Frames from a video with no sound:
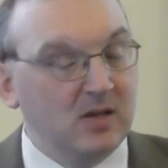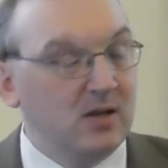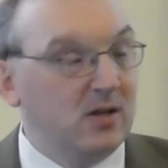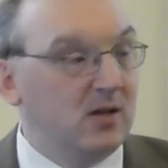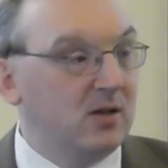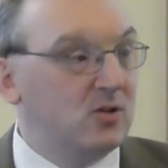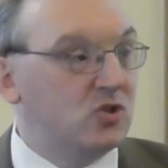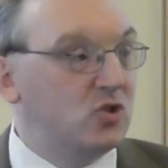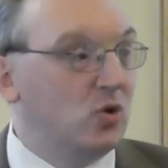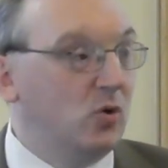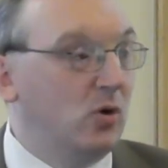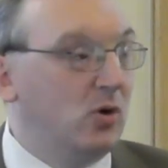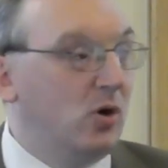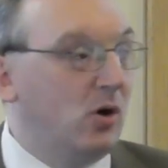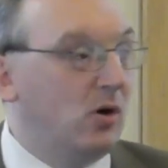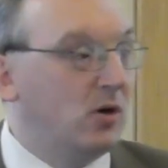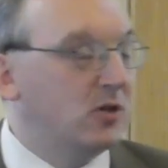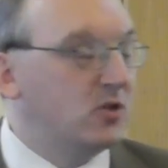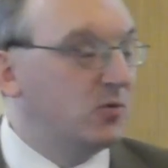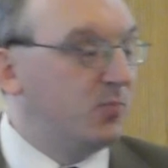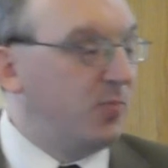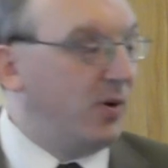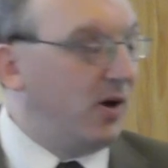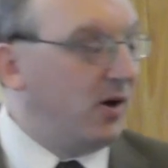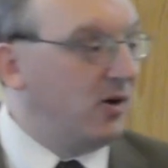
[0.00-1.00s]
And so,
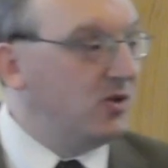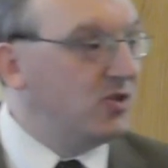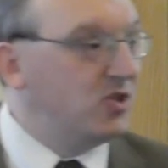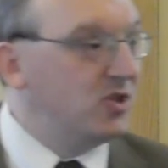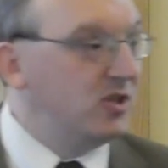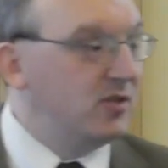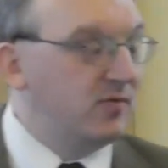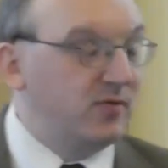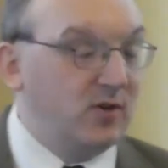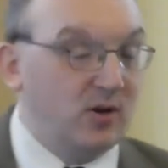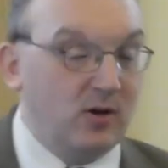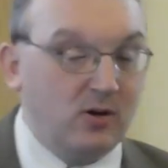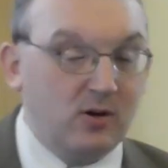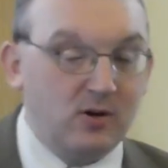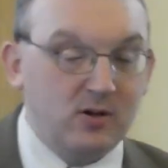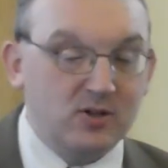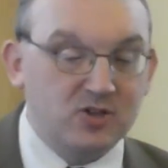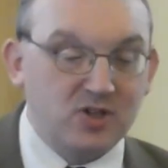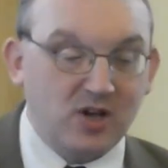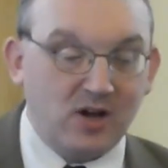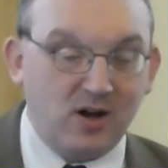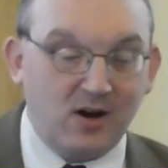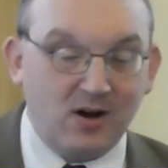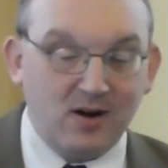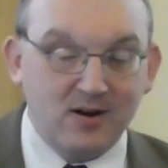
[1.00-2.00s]
God's positive
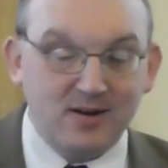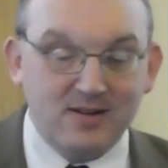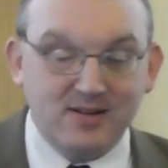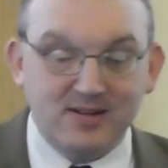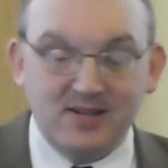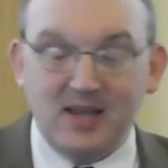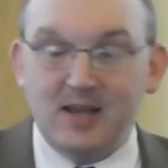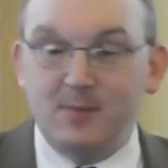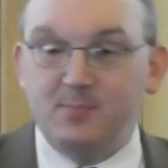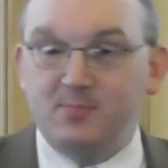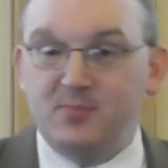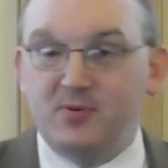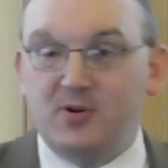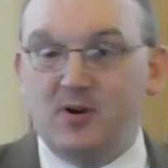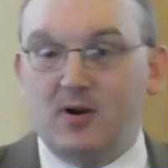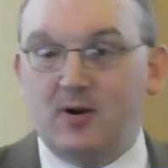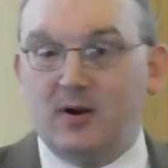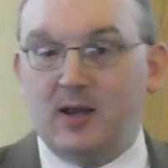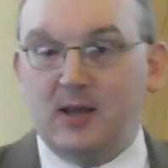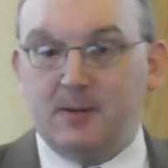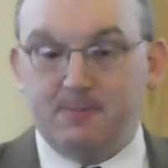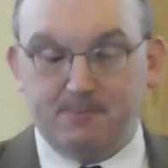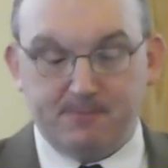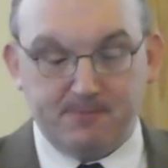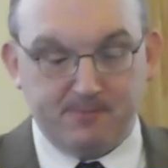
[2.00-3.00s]
laws are
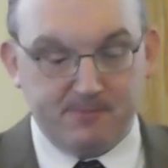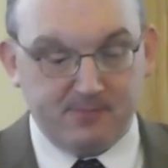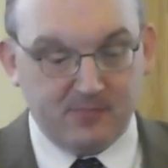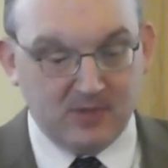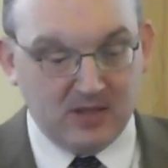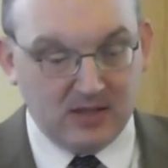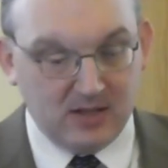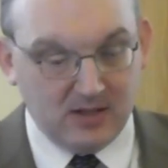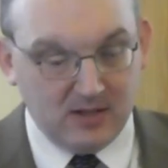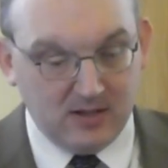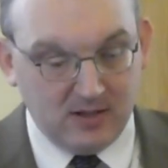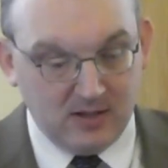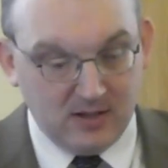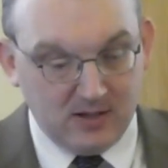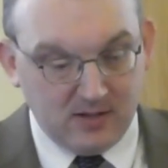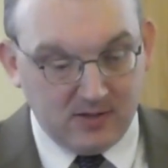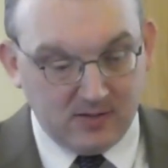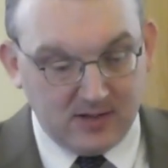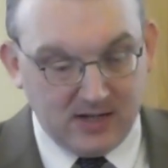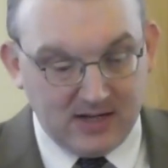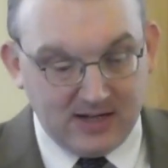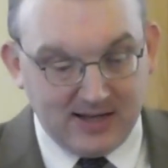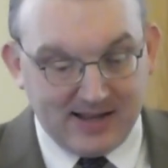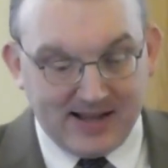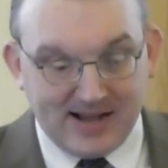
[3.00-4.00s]
temporary,
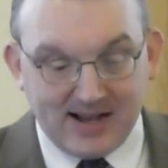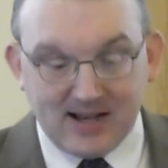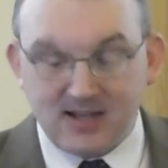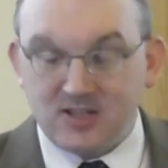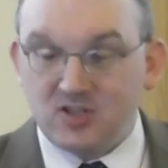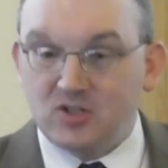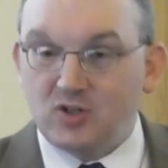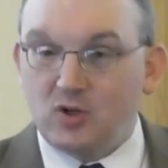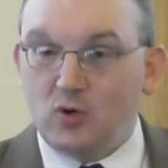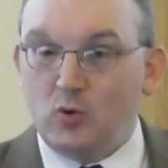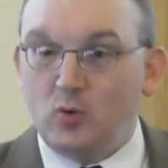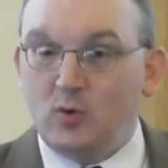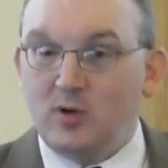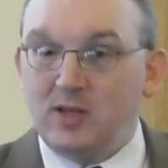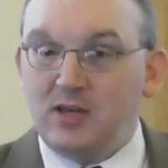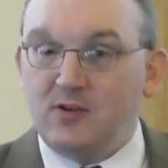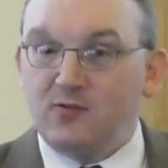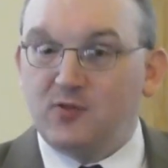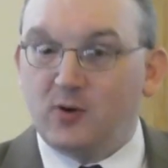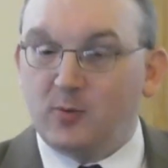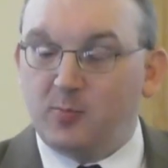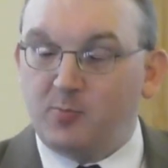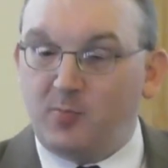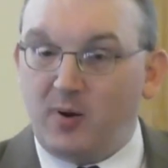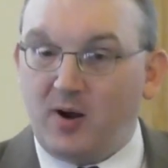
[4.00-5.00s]
they last only
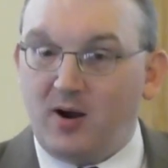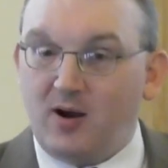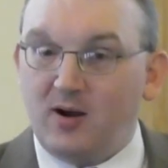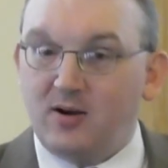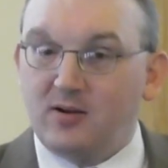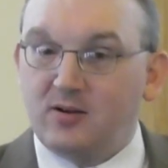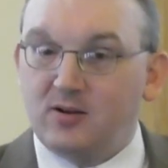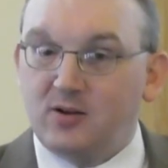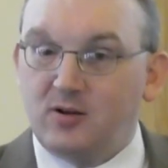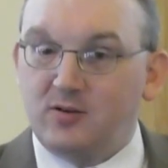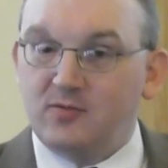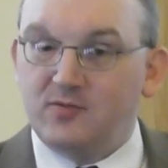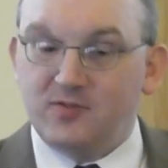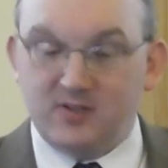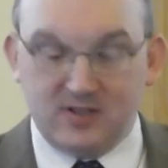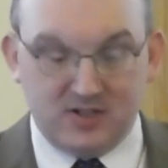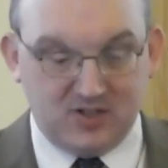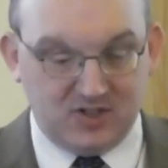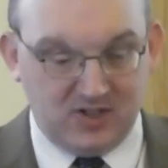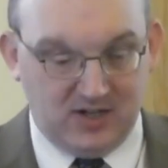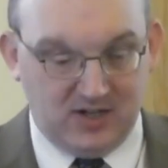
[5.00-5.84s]
for part of this